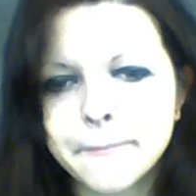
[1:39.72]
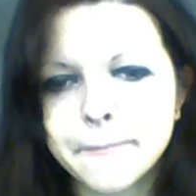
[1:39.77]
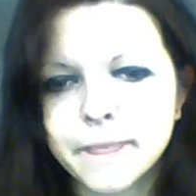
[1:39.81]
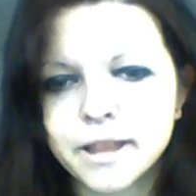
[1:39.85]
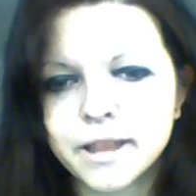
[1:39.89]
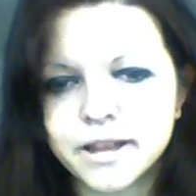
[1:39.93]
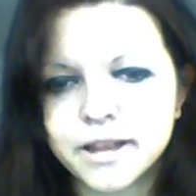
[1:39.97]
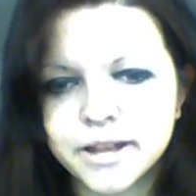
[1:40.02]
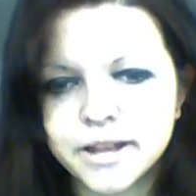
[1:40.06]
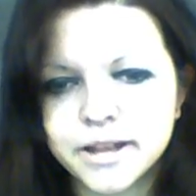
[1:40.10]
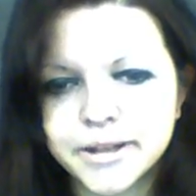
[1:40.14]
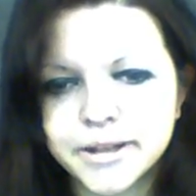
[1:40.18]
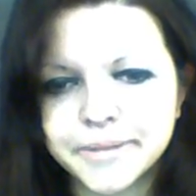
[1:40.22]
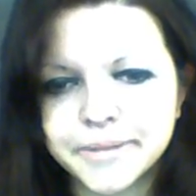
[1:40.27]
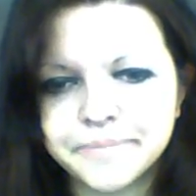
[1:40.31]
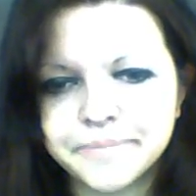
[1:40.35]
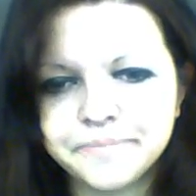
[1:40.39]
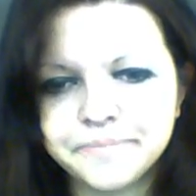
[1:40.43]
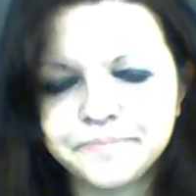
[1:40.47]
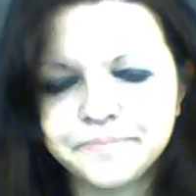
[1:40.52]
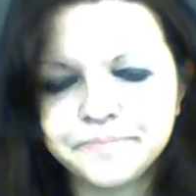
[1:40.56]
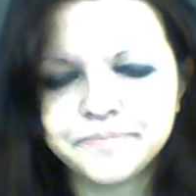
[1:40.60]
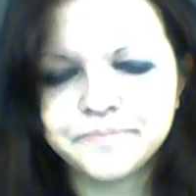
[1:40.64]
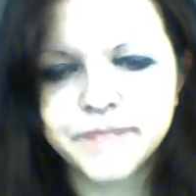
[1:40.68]

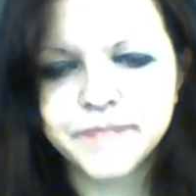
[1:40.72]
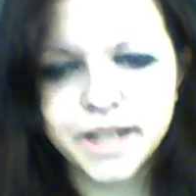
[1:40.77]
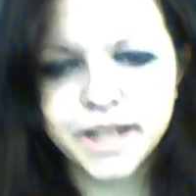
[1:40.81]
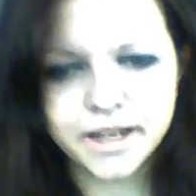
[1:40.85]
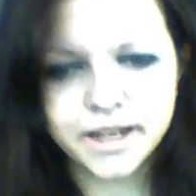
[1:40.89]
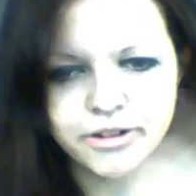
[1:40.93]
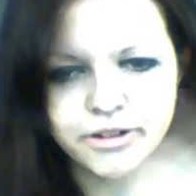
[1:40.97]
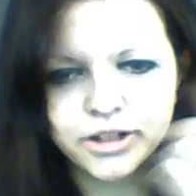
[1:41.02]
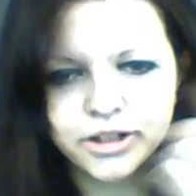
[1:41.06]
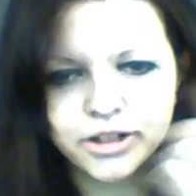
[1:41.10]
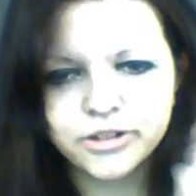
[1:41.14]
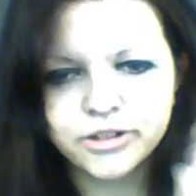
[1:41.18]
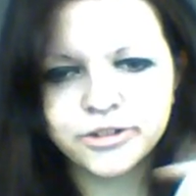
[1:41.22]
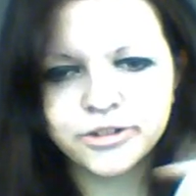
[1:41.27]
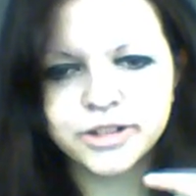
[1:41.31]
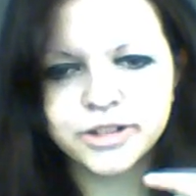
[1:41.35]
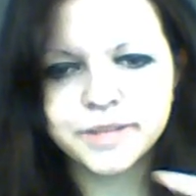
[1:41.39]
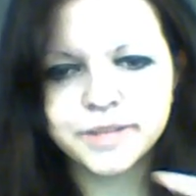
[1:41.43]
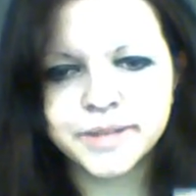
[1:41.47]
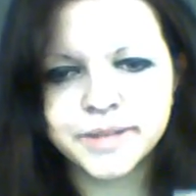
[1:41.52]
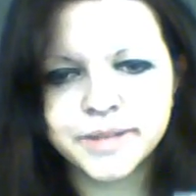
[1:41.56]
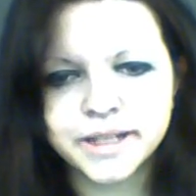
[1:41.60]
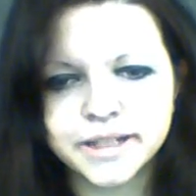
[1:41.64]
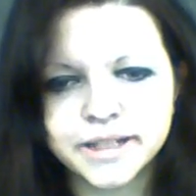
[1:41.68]
Yeah, I know I look
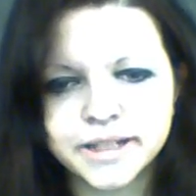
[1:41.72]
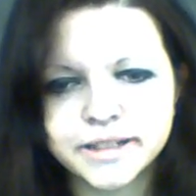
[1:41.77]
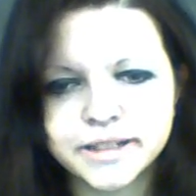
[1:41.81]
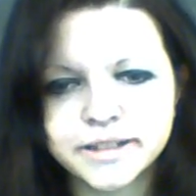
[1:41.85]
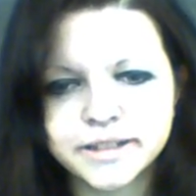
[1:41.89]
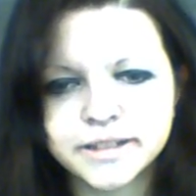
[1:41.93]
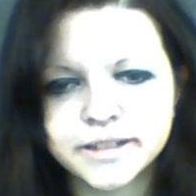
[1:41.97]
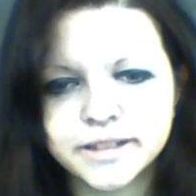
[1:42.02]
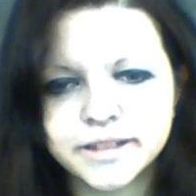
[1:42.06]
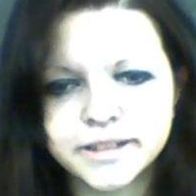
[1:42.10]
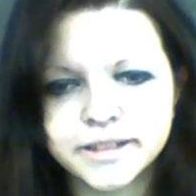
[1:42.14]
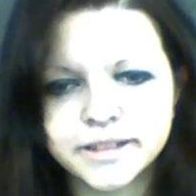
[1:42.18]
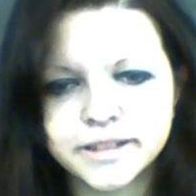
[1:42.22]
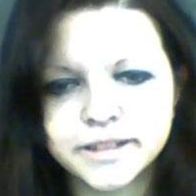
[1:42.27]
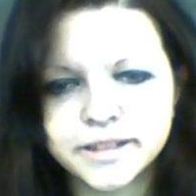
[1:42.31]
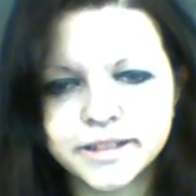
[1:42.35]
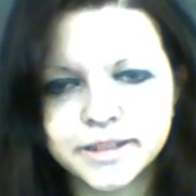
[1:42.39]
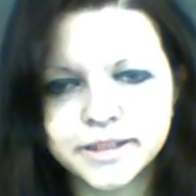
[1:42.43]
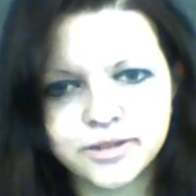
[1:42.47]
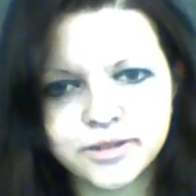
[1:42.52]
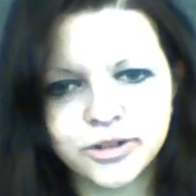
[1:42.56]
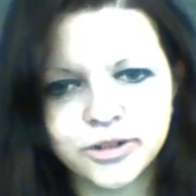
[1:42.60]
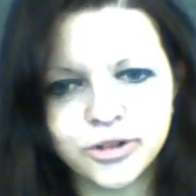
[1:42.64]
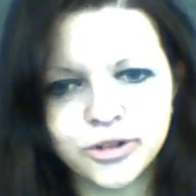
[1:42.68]
really pale. It's because
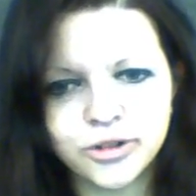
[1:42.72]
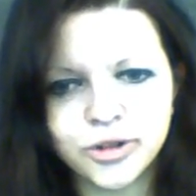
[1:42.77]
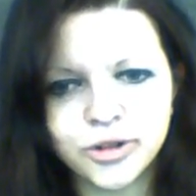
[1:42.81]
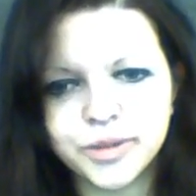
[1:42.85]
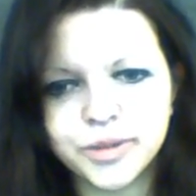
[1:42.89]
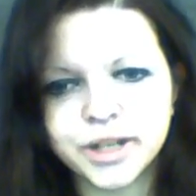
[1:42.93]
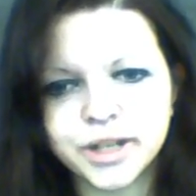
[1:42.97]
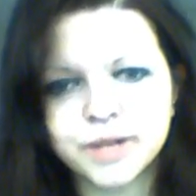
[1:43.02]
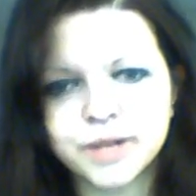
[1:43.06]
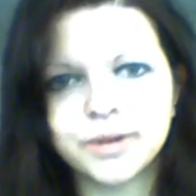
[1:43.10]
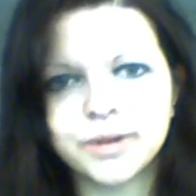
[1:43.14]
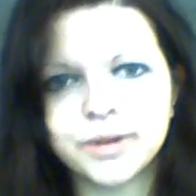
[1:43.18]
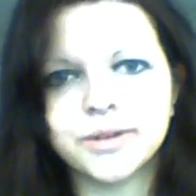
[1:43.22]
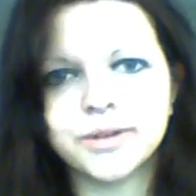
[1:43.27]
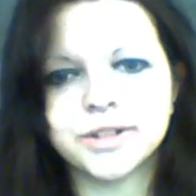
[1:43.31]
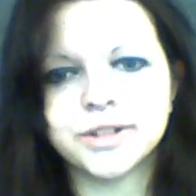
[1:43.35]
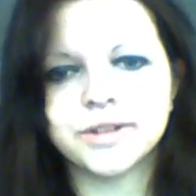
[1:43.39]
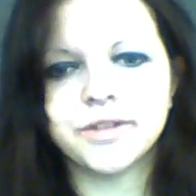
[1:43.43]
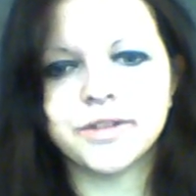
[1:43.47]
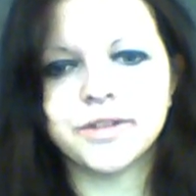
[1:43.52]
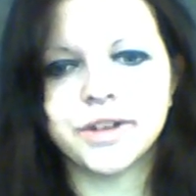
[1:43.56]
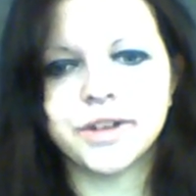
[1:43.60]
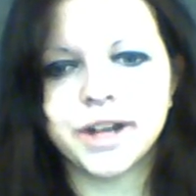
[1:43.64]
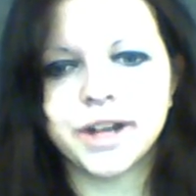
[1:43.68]
I've got no makeup on
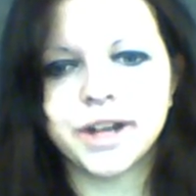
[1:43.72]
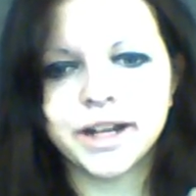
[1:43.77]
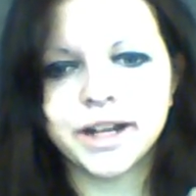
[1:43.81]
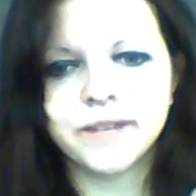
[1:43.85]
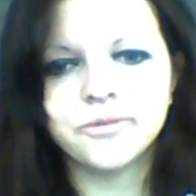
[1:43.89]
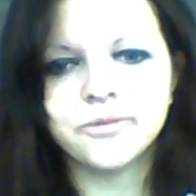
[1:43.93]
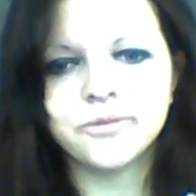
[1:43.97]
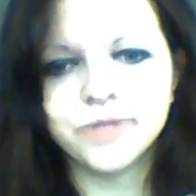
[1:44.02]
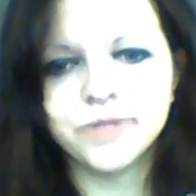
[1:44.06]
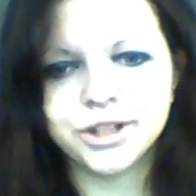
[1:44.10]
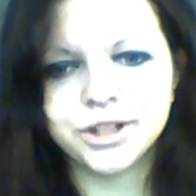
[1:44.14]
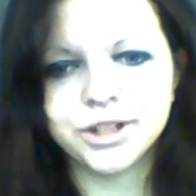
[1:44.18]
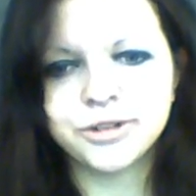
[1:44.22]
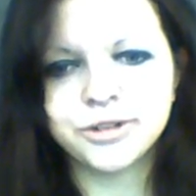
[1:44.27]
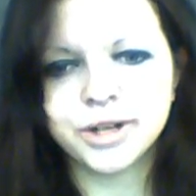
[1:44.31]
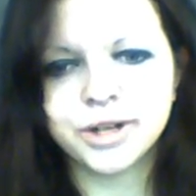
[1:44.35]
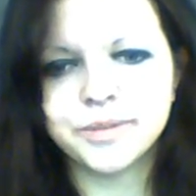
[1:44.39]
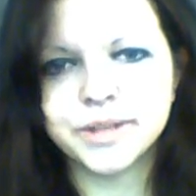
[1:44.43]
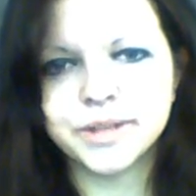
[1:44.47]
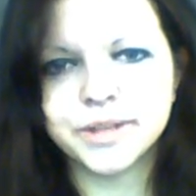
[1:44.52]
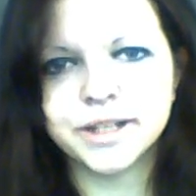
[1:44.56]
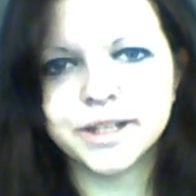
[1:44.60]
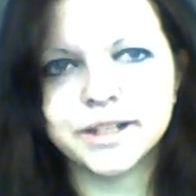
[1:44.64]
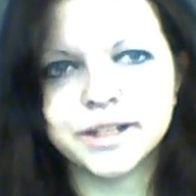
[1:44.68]
whatsoever. I am really quite
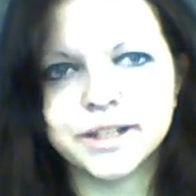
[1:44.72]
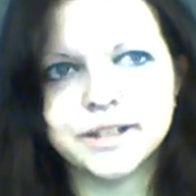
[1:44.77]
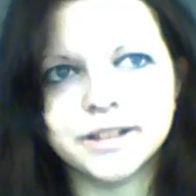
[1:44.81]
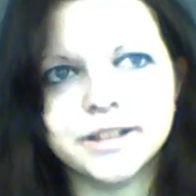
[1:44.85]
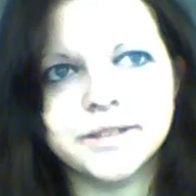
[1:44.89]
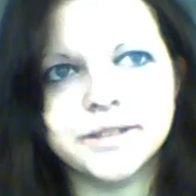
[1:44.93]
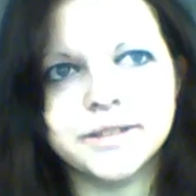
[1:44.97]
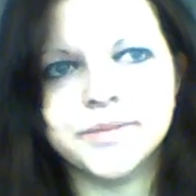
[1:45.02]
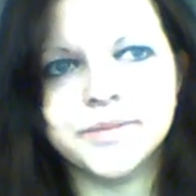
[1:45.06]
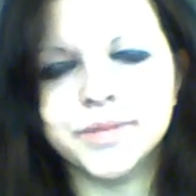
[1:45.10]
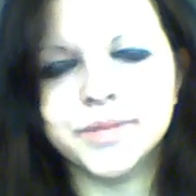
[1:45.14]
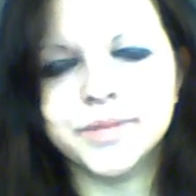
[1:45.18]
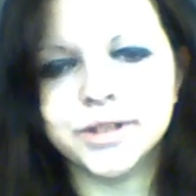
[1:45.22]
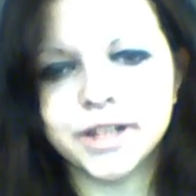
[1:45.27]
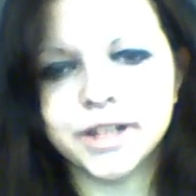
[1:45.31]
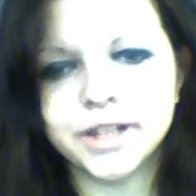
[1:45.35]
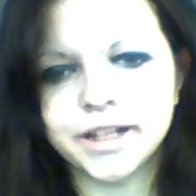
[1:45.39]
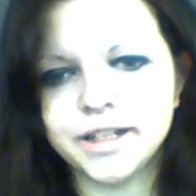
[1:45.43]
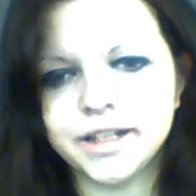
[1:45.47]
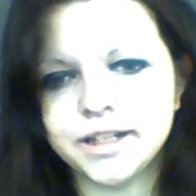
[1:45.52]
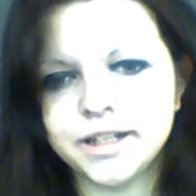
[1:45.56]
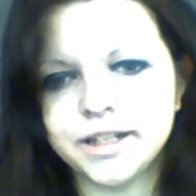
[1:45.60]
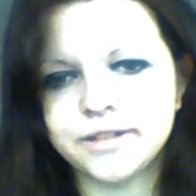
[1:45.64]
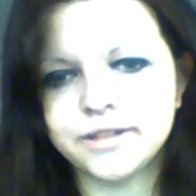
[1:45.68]
pale, but
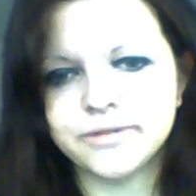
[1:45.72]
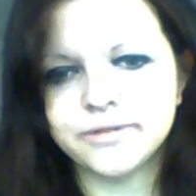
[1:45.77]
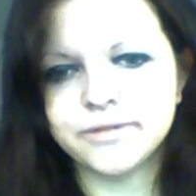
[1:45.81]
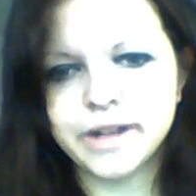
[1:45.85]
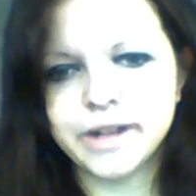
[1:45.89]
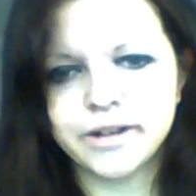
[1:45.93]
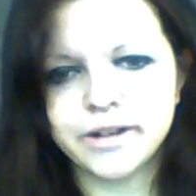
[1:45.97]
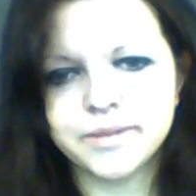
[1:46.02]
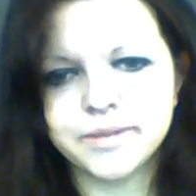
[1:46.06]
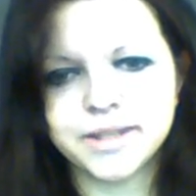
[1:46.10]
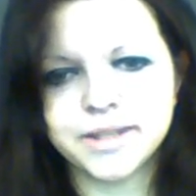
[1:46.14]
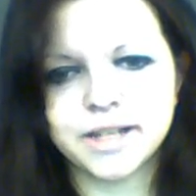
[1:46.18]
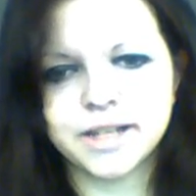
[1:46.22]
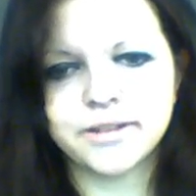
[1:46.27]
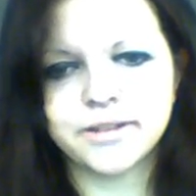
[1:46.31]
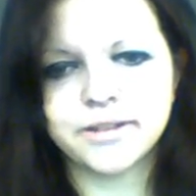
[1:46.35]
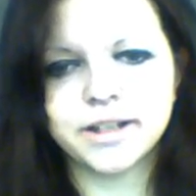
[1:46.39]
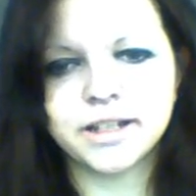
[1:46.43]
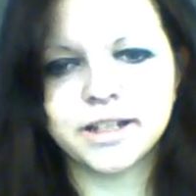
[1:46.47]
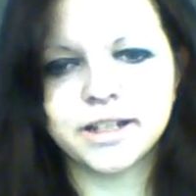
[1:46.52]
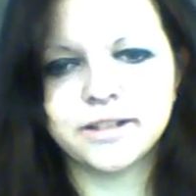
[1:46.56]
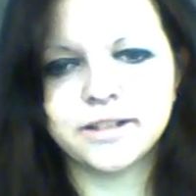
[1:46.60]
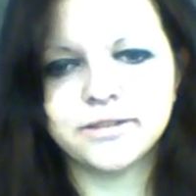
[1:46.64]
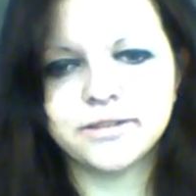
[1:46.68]
where I'm sat
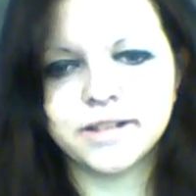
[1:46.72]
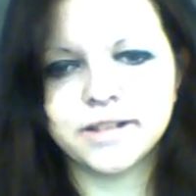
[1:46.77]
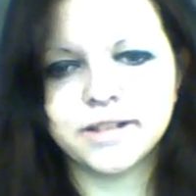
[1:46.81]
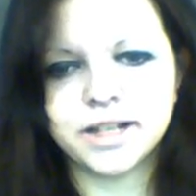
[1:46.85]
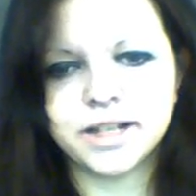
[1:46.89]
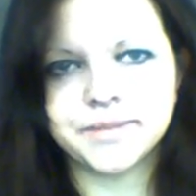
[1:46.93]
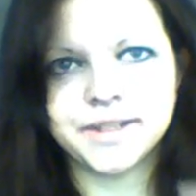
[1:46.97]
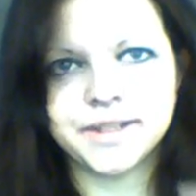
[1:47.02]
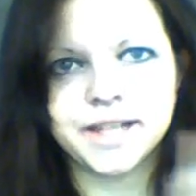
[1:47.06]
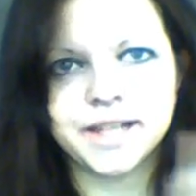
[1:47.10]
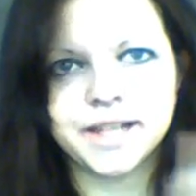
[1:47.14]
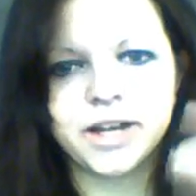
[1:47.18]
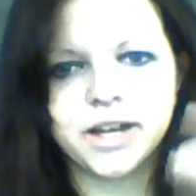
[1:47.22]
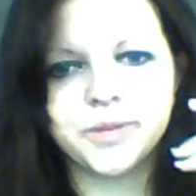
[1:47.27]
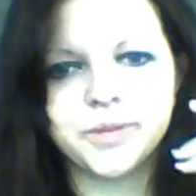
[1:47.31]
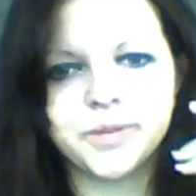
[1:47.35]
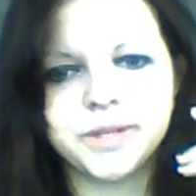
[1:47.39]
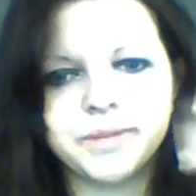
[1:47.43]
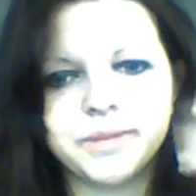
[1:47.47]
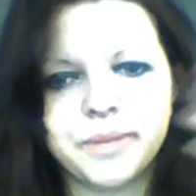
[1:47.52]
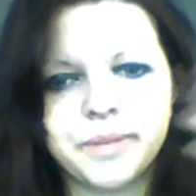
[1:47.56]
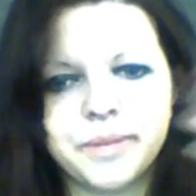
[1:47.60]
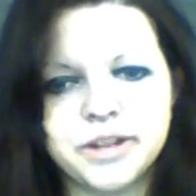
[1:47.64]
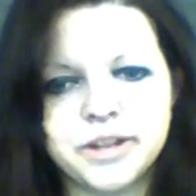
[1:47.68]
right now, I'm sat
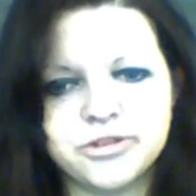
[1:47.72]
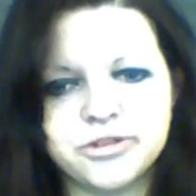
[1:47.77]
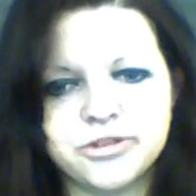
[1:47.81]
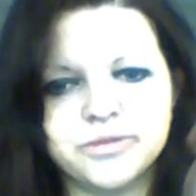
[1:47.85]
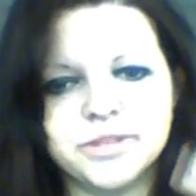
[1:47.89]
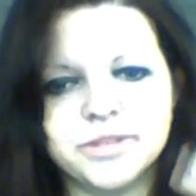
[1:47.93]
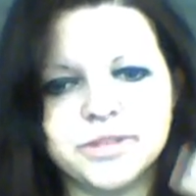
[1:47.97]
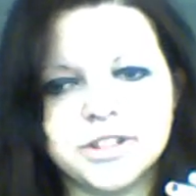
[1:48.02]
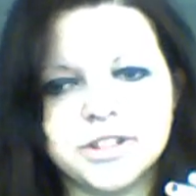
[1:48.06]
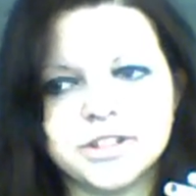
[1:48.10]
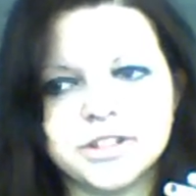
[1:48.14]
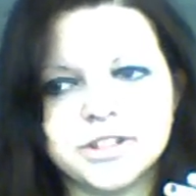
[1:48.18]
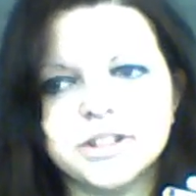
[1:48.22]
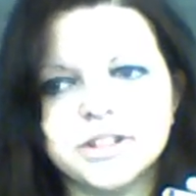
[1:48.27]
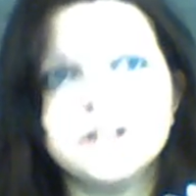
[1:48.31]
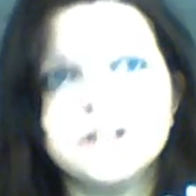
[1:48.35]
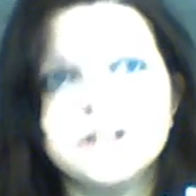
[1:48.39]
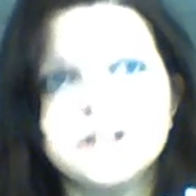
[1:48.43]
opposite my bedroom window,